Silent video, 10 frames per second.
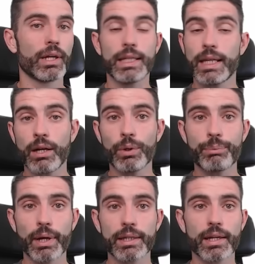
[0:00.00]
And then I went
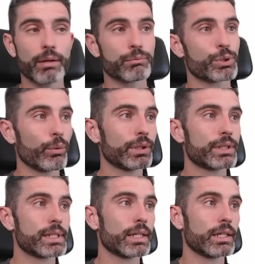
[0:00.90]
back in time, so I went to
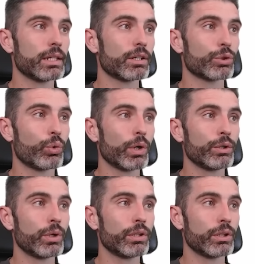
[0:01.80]
see the year
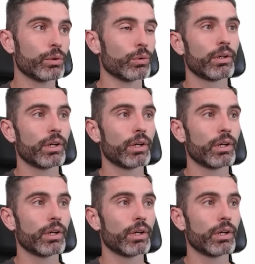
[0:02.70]
2022.